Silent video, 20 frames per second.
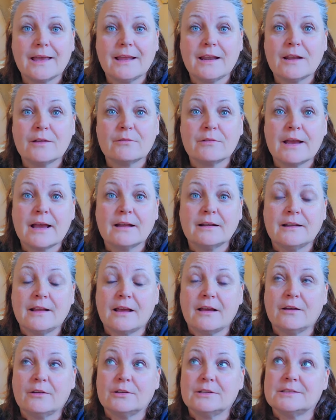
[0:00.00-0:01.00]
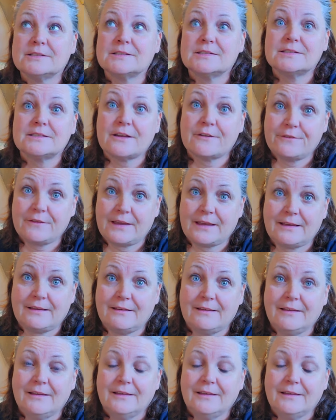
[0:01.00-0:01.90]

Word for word: and I ran out of stuffing.